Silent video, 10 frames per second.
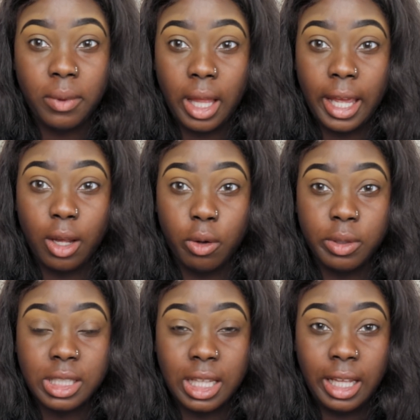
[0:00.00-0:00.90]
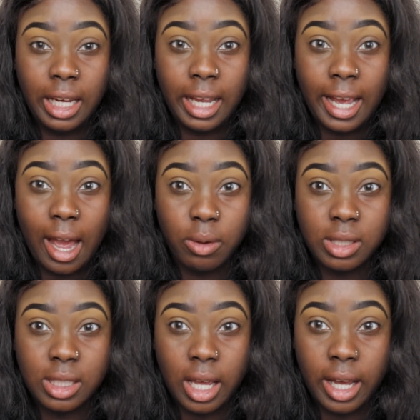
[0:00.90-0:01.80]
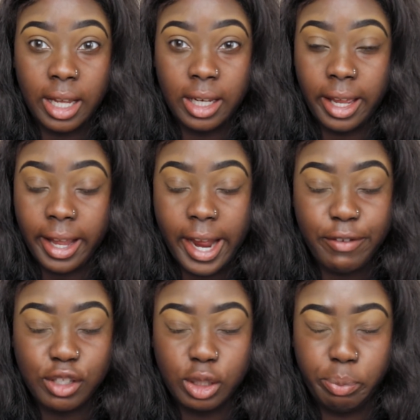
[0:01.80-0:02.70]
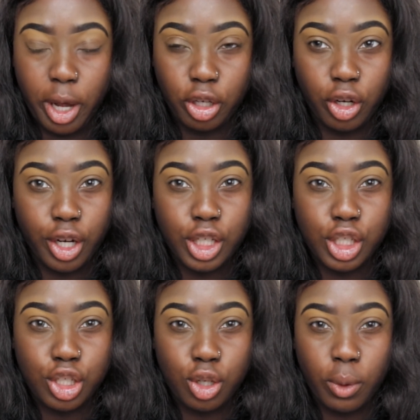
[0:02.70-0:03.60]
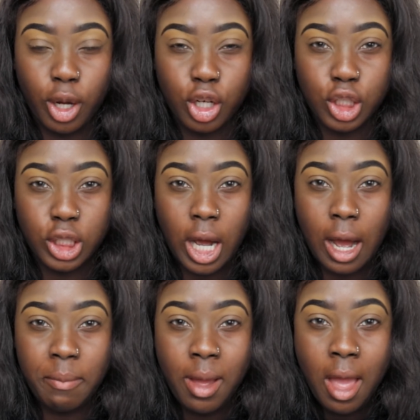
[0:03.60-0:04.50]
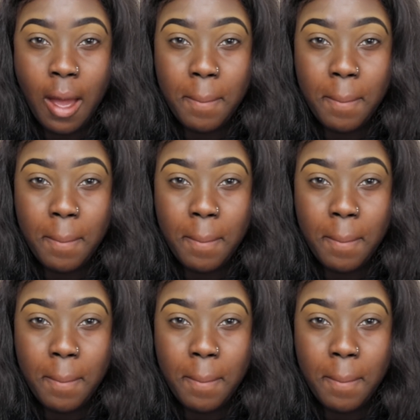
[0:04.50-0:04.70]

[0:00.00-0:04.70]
like, who is cleaning outside, like, I respect her because she's doing her job,